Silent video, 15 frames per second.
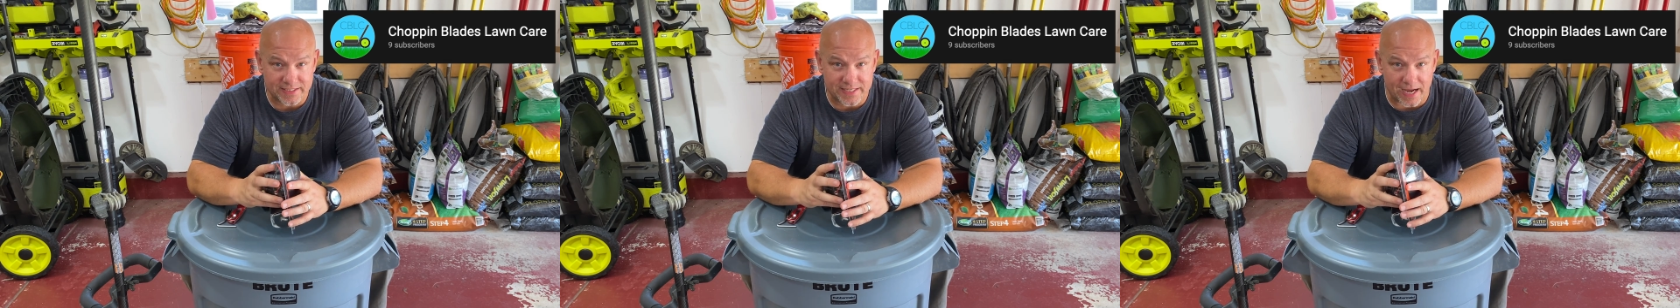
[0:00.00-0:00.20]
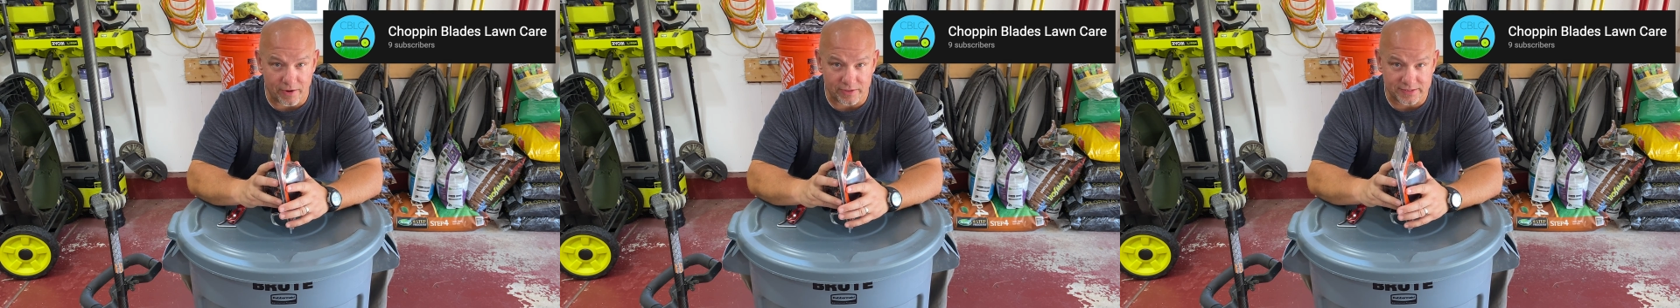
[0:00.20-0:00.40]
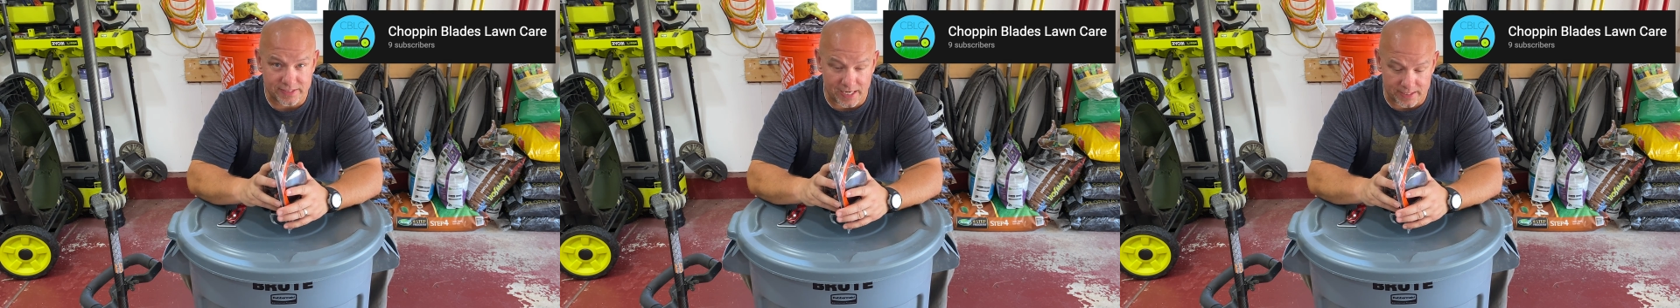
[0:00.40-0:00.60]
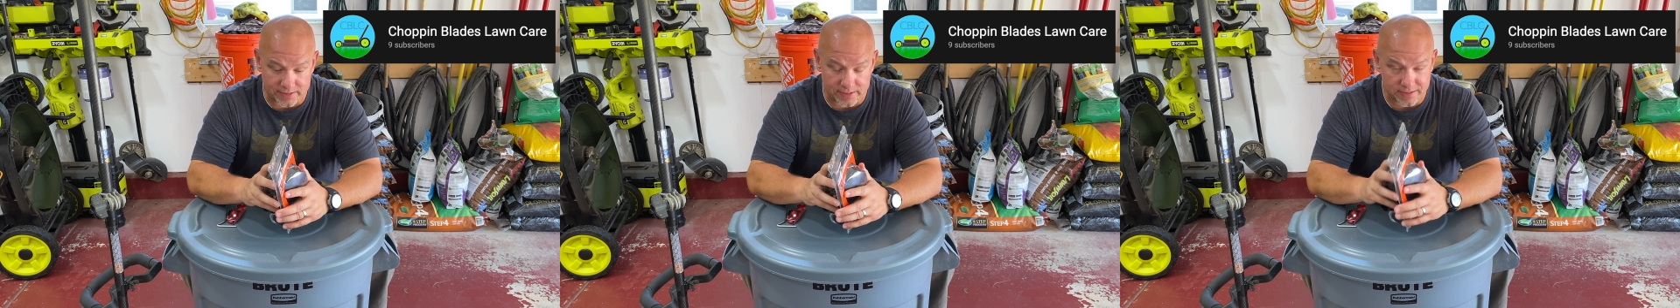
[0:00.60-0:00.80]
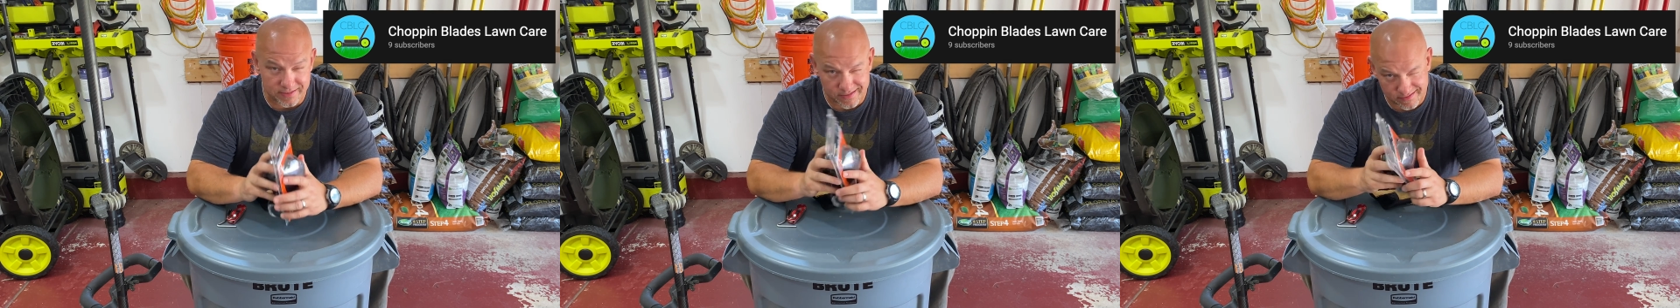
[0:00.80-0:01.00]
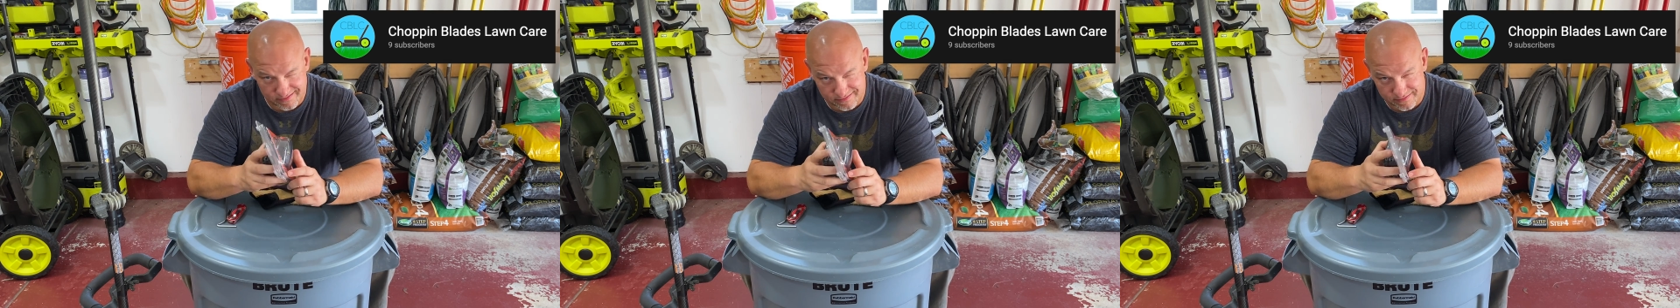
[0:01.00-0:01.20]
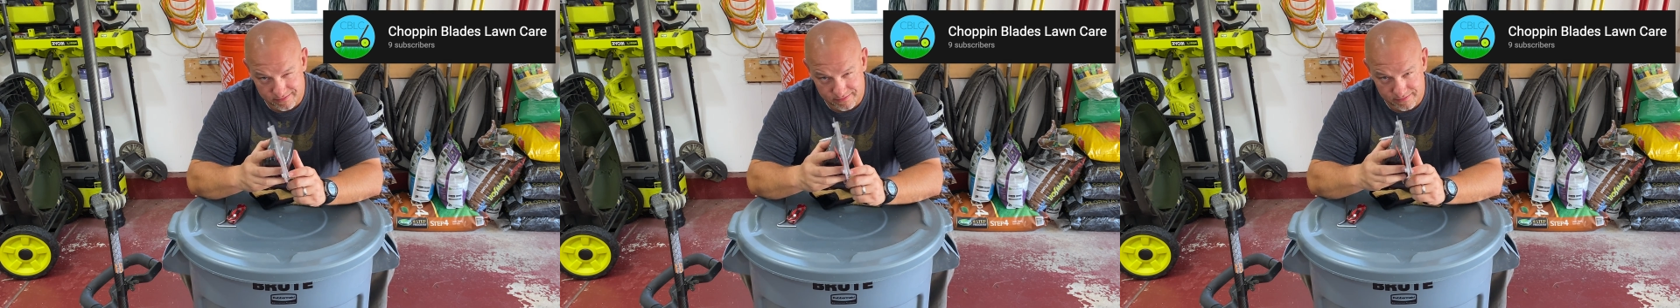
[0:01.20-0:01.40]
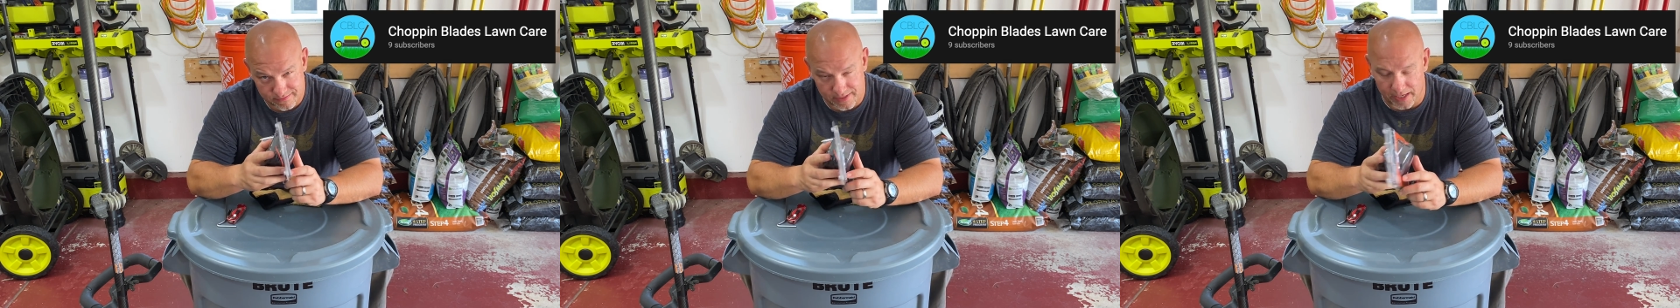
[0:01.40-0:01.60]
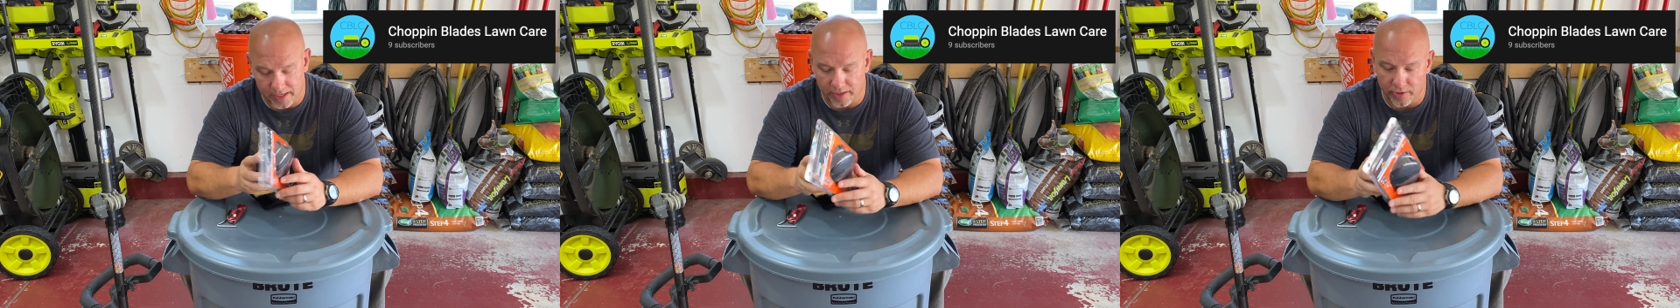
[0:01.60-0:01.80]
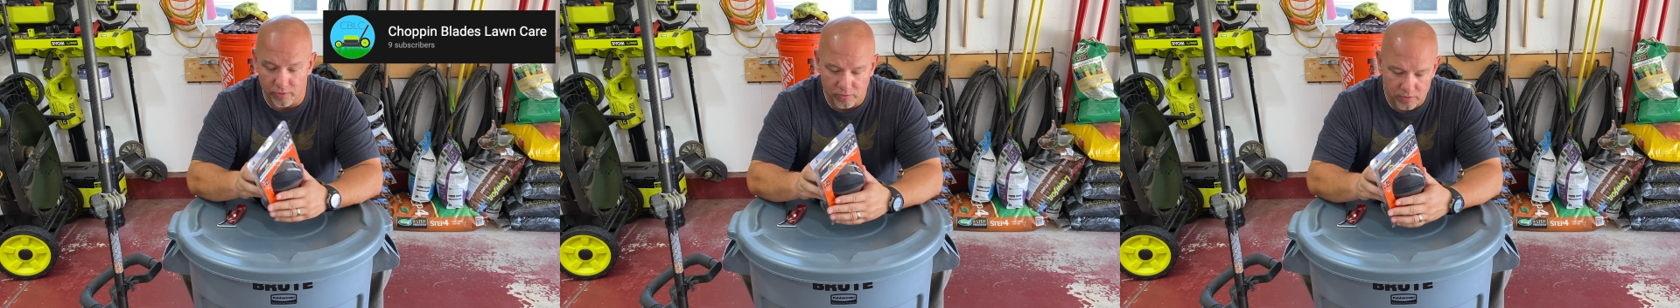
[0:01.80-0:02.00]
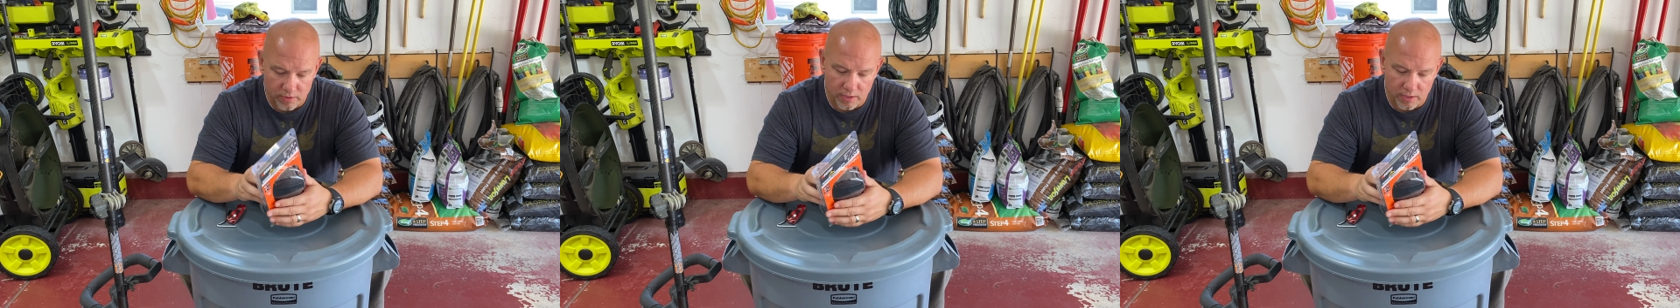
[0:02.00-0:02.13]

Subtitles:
down in Texas, thank you.